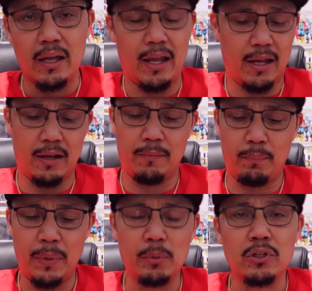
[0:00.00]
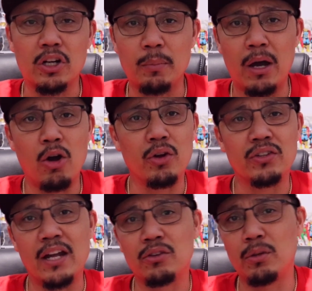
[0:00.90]
And people talking about, oh, his
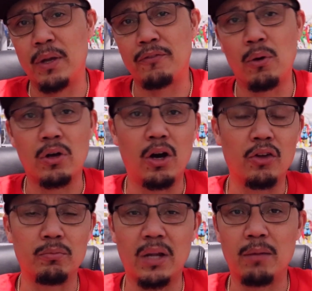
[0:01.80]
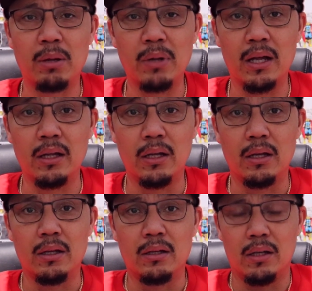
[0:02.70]
daddy's going to make phone calls and blah, blah, blah.
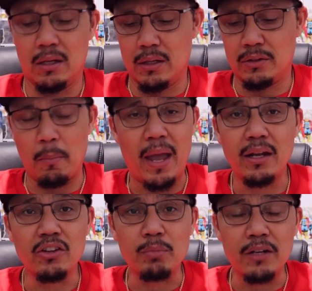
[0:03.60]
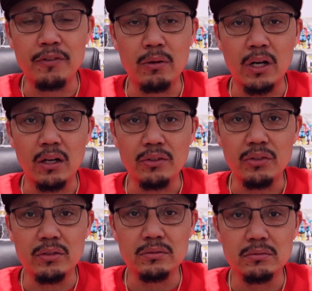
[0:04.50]
The Mannings made phone
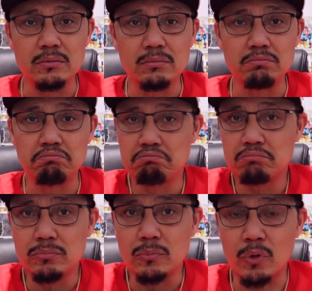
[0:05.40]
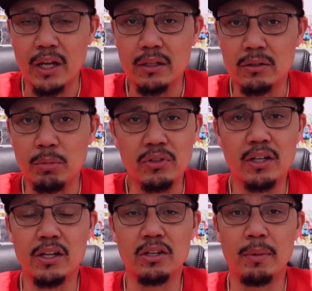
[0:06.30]
calls, right? Nobody
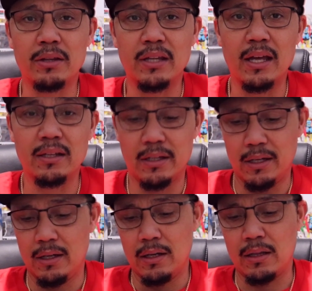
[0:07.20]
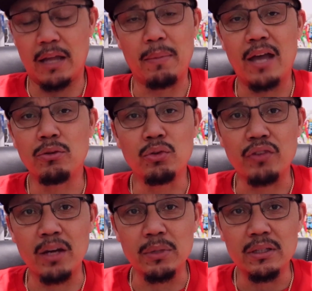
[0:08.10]
said nothing about that. Clay Matthews'
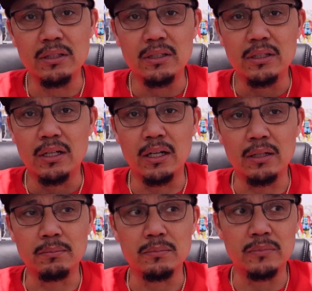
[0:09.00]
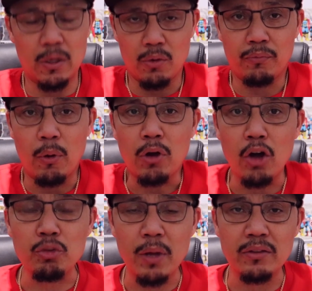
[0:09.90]
family, there were phone
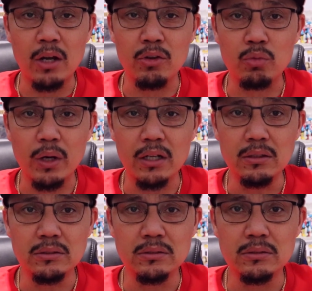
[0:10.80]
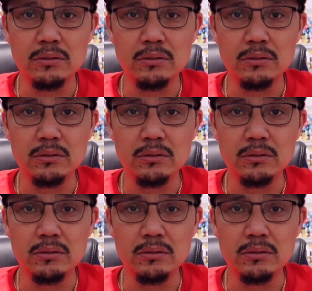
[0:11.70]
calls made there as well.